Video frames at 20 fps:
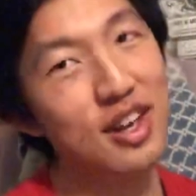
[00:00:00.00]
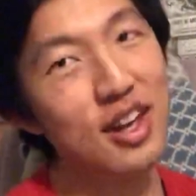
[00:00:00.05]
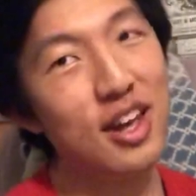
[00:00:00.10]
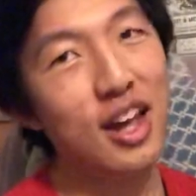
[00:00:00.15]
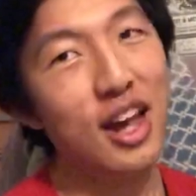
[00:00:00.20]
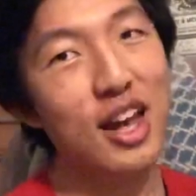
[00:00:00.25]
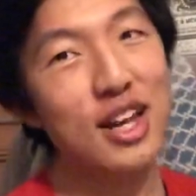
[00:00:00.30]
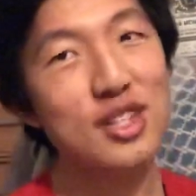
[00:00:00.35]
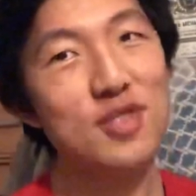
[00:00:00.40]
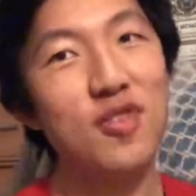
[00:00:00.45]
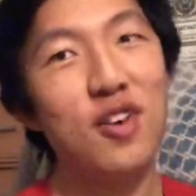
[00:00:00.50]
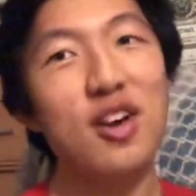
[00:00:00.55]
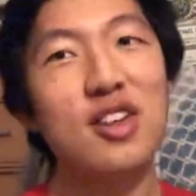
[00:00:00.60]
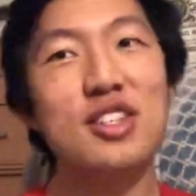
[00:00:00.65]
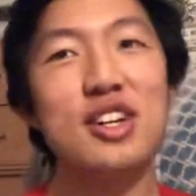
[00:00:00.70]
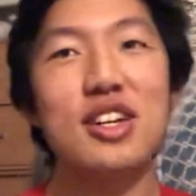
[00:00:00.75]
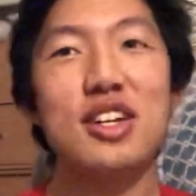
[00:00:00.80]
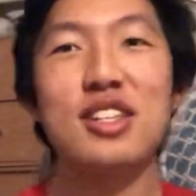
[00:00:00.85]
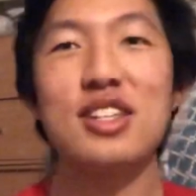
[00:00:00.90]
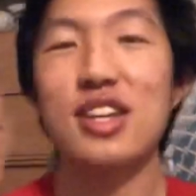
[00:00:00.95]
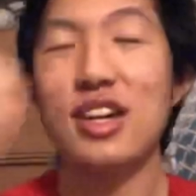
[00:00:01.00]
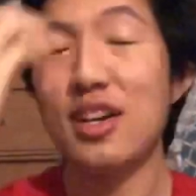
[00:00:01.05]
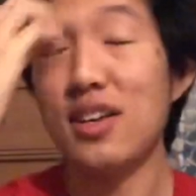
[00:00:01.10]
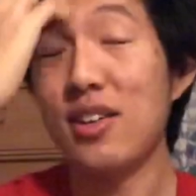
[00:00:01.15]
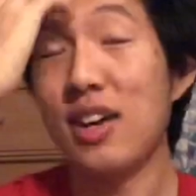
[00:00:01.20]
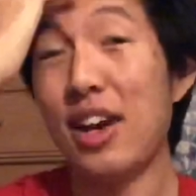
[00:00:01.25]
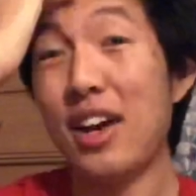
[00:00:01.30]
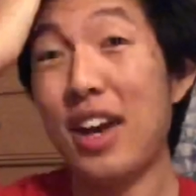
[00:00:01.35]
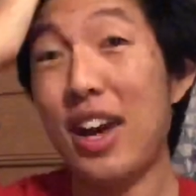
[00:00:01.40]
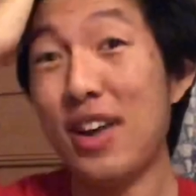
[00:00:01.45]
as far as I can tell,
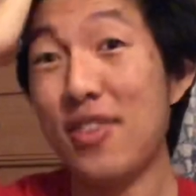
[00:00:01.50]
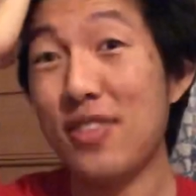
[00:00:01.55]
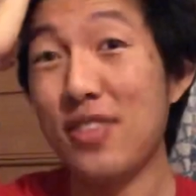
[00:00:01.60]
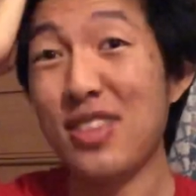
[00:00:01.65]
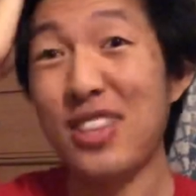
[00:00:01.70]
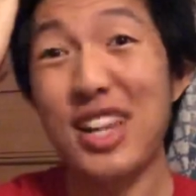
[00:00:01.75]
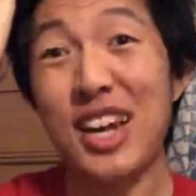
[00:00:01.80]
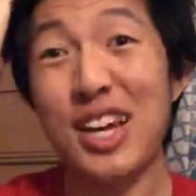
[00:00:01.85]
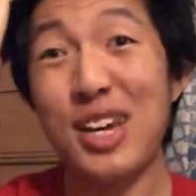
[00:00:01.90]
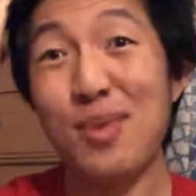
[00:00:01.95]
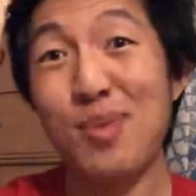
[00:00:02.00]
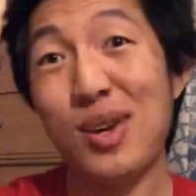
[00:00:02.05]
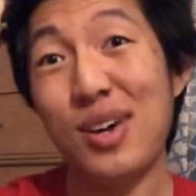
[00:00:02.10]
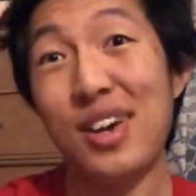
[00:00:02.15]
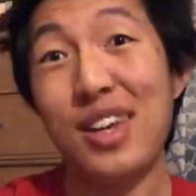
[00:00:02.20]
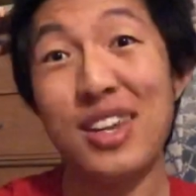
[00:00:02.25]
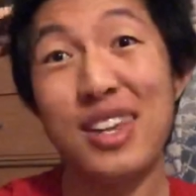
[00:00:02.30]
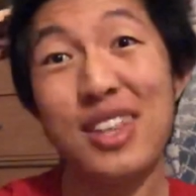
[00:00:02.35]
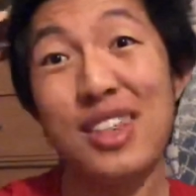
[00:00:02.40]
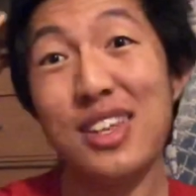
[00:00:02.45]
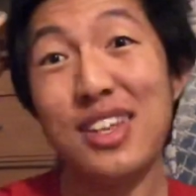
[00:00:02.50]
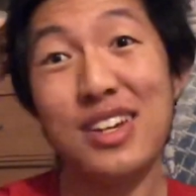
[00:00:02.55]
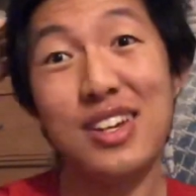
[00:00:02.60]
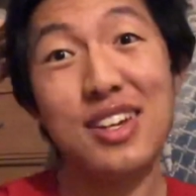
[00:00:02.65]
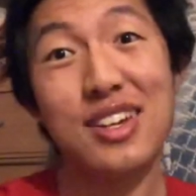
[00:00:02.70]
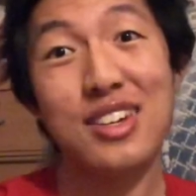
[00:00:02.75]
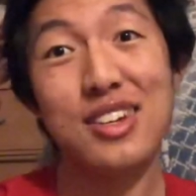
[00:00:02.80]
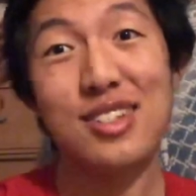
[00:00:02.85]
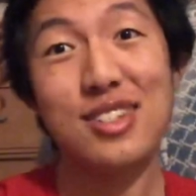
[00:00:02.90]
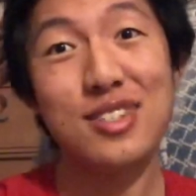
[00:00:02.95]
I haven't lied about
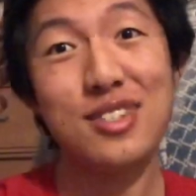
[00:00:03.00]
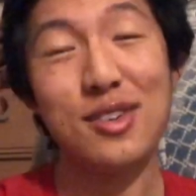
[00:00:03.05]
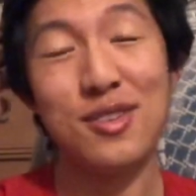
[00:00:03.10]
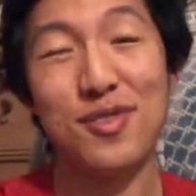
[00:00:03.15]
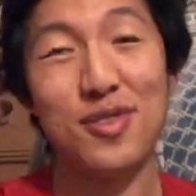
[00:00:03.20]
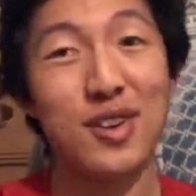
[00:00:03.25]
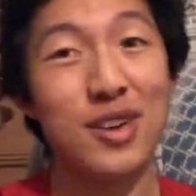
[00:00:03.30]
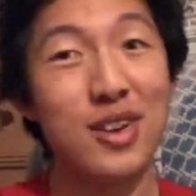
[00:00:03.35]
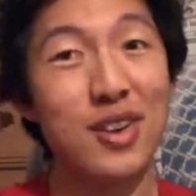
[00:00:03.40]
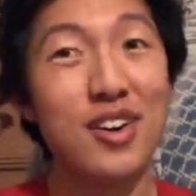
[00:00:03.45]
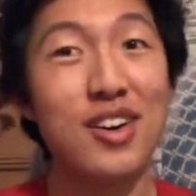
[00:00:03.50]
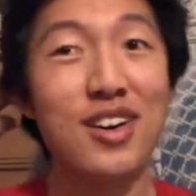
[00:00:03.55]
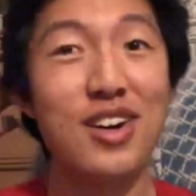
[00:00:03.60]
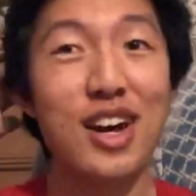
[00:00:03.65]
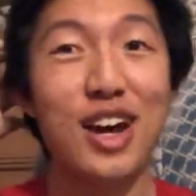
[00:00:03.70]
anything so far.